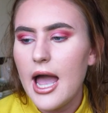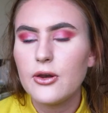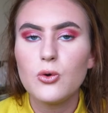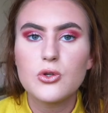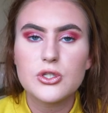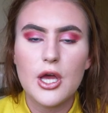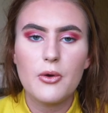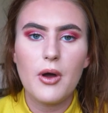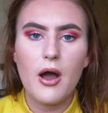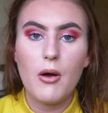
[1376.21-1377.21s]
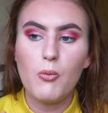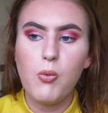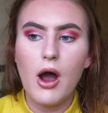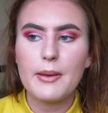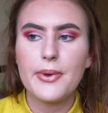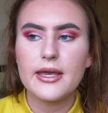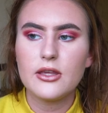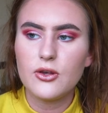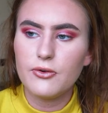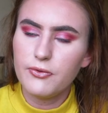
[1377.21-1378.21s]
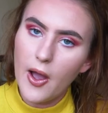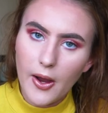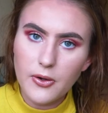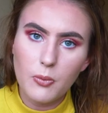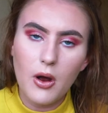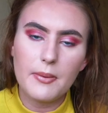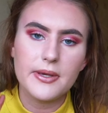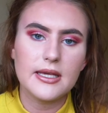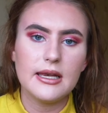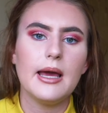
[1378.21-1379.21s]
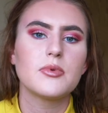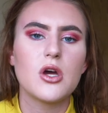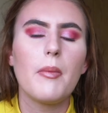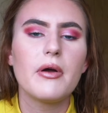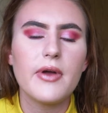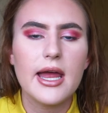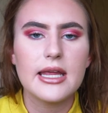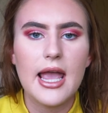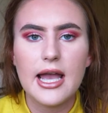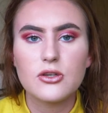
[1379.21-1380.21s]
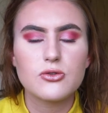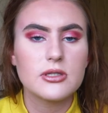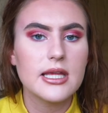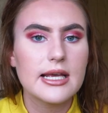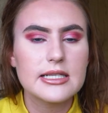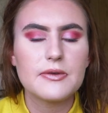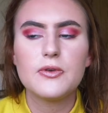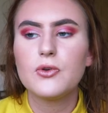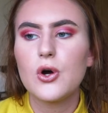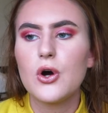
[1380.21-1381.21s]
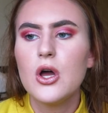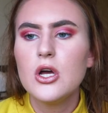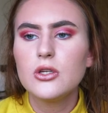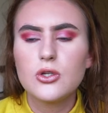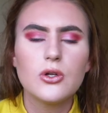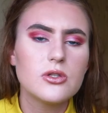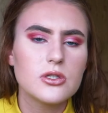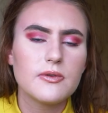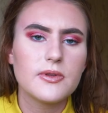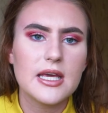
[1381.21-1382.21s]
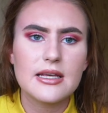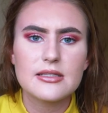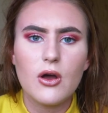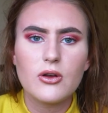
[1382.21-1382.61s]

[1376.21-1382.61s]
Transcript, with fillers: and also wiping your phone, wiping your laptop of any extra things. If you've got tons of things